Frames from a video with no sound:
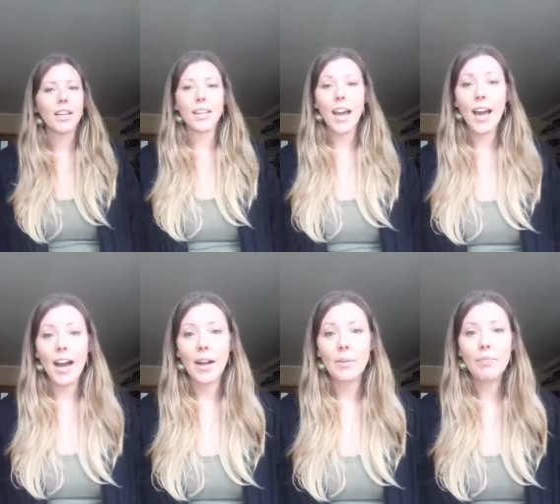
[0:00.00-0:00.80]

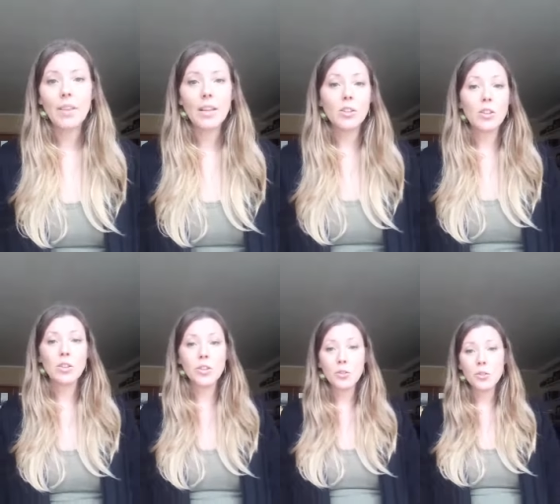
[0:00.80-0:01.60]
Yeah, so
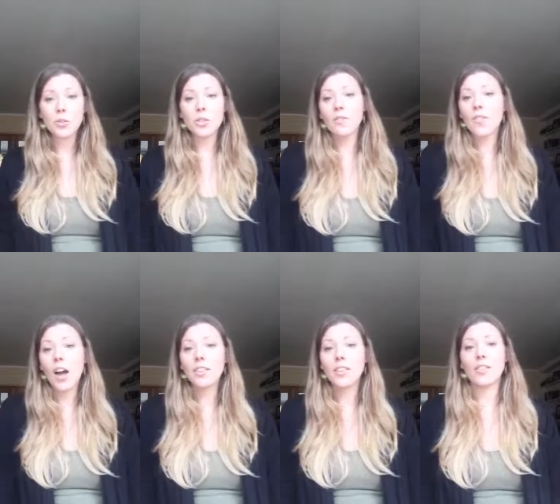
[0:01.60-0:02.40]
there's two schools of
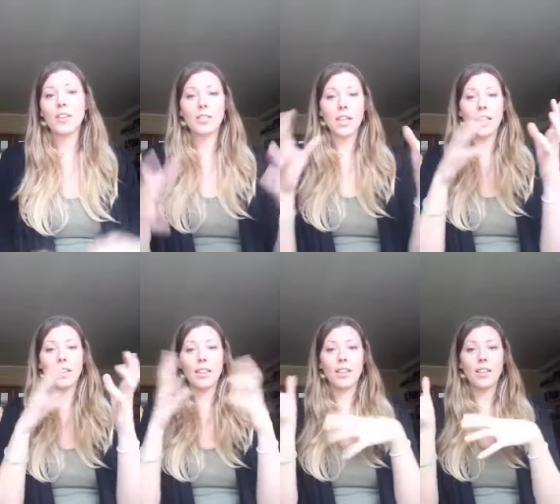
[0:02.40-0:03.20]
thought there there's like
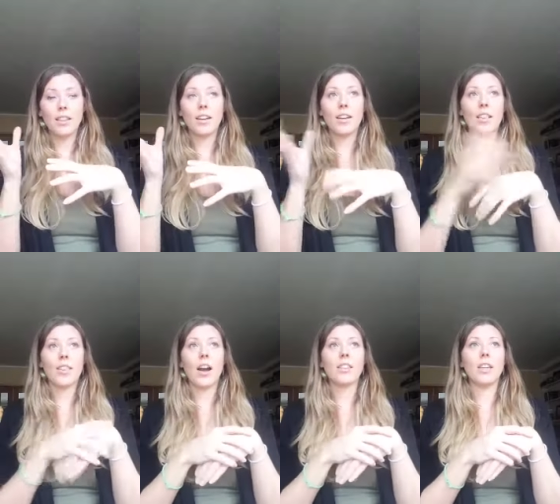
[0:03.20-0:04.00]
the the
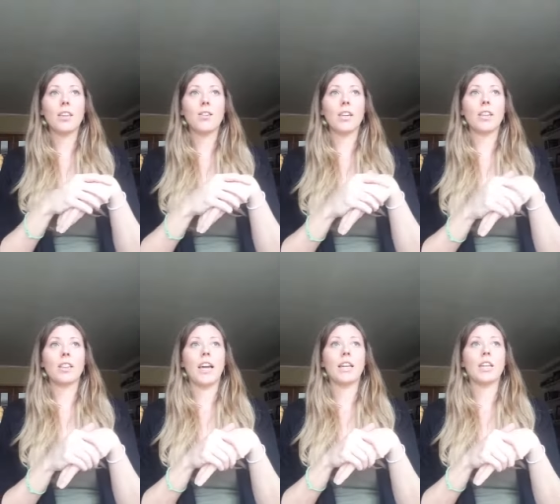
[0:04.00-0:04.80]
thought that you can
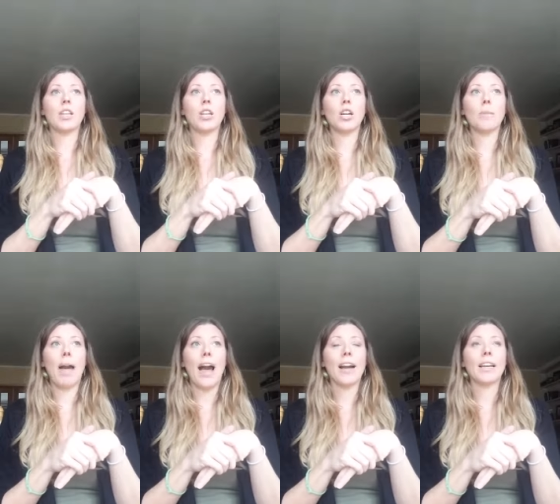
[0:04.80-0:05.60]
like look
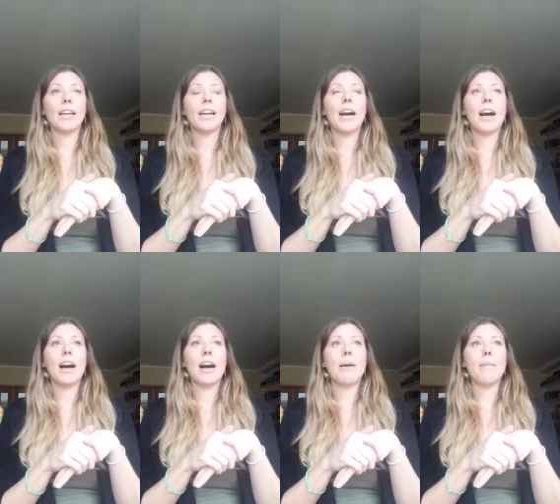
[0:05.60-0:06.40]
back
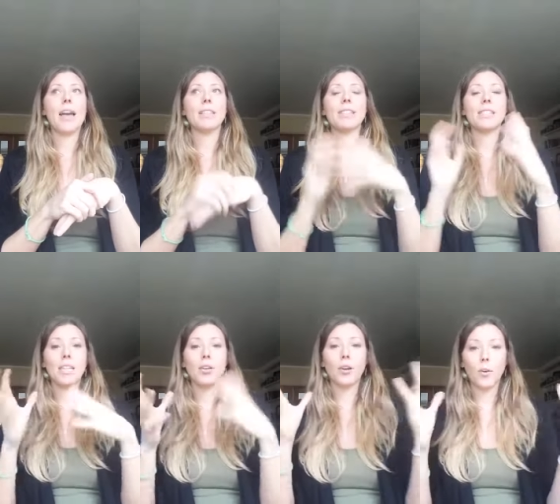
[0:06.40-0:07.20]
um, and see
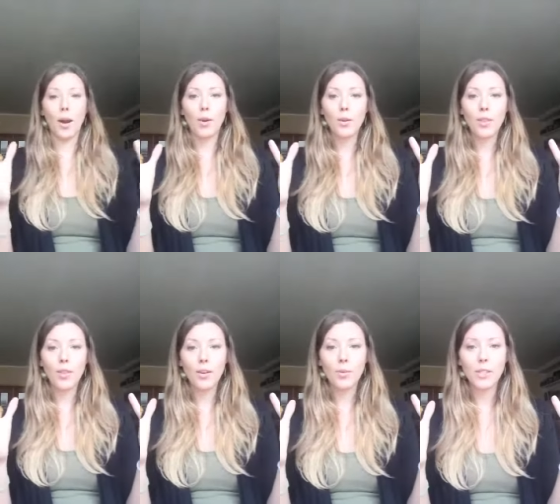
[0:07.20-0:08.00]
your
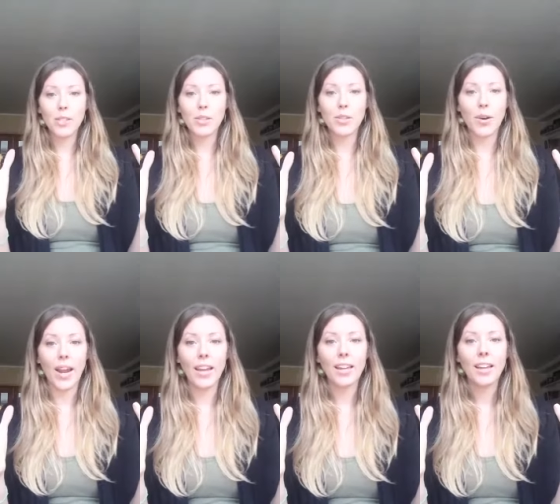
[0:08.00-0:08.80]
growth which is
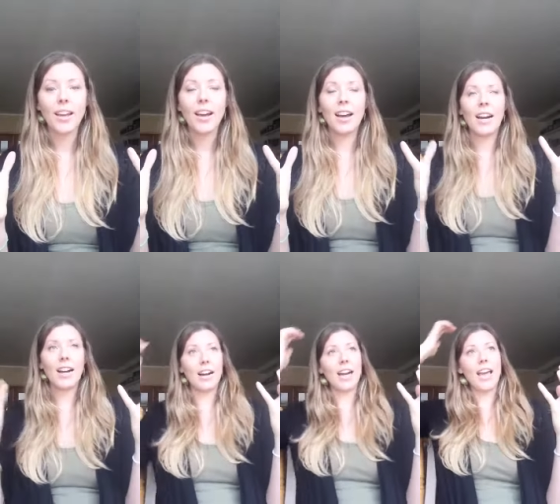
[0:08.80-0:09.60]
great
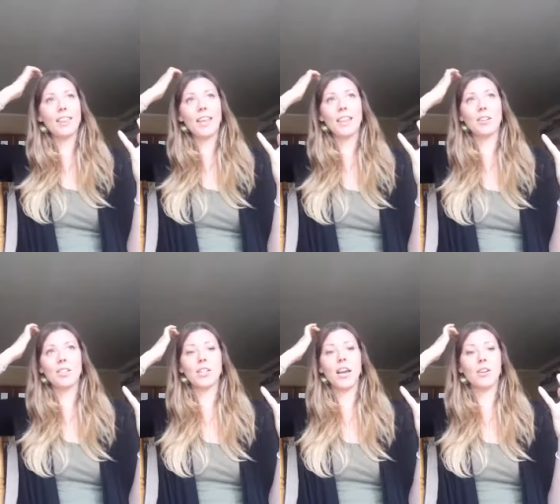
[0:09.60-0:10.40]
uh, and then
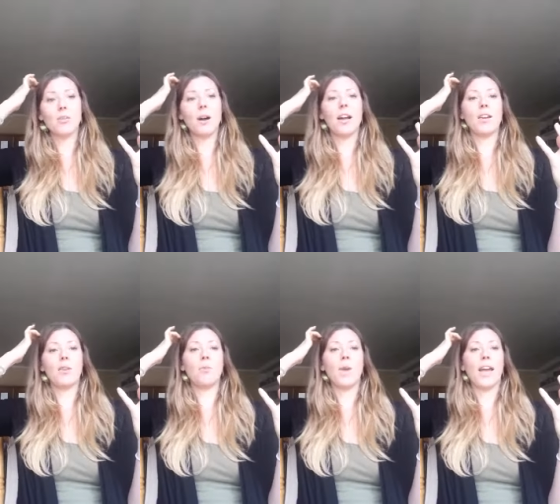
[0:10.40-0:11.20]
there's another one
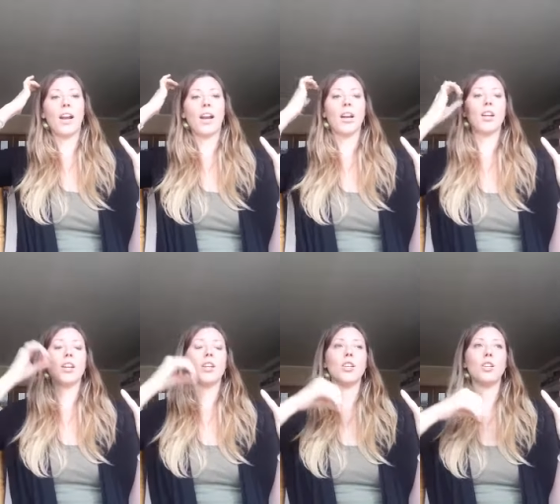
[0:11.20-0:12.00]
where
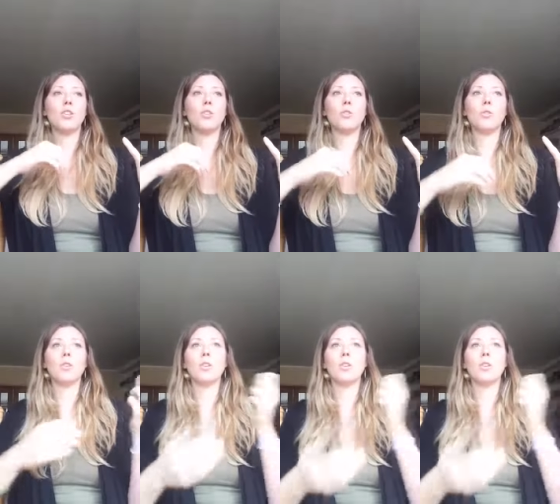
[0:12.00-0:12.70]
you